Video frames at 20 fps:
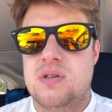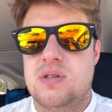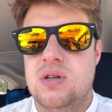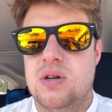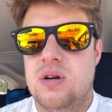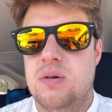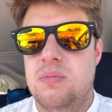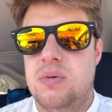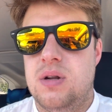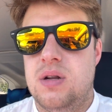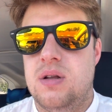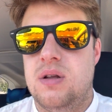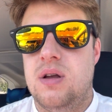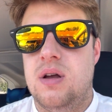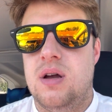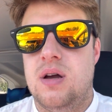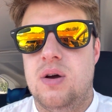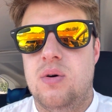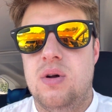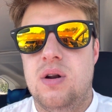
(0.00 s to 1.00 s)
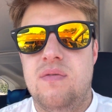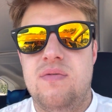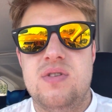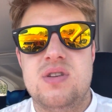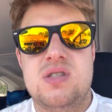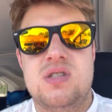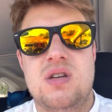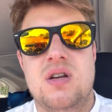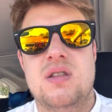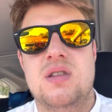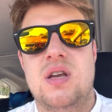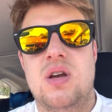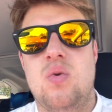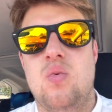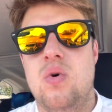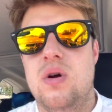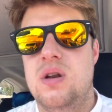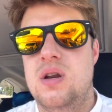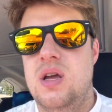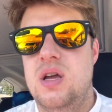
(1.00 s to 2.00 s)
term, but what if the sun like
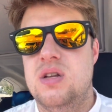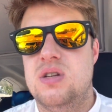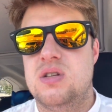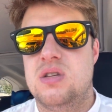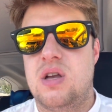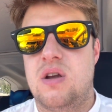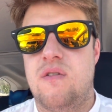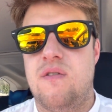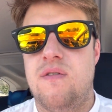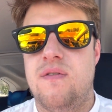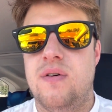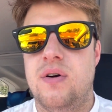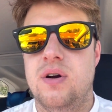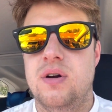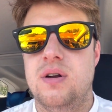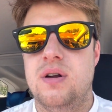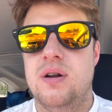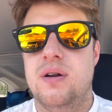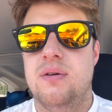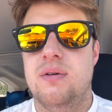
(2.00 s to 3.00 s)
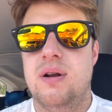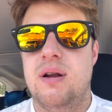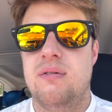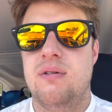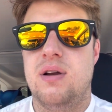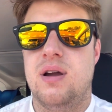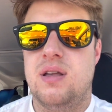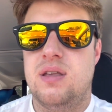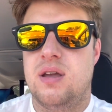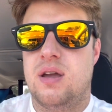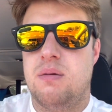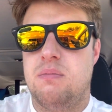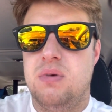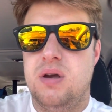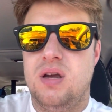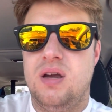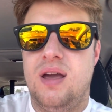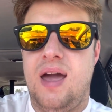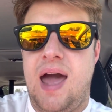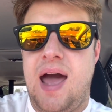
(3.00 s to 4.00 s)
one day just like farted or whatever, had like a
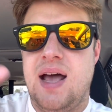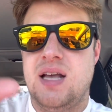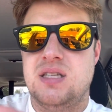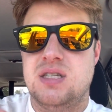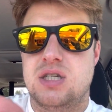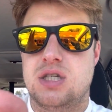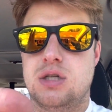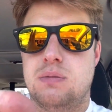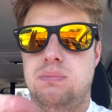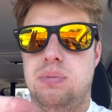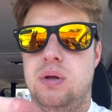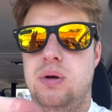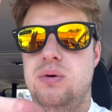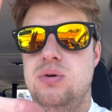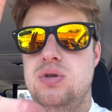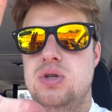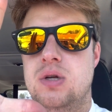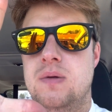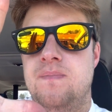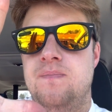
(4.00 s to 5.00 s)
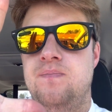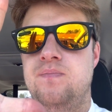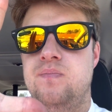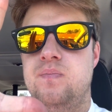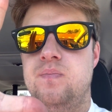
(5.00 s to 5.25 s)
big gas explosion,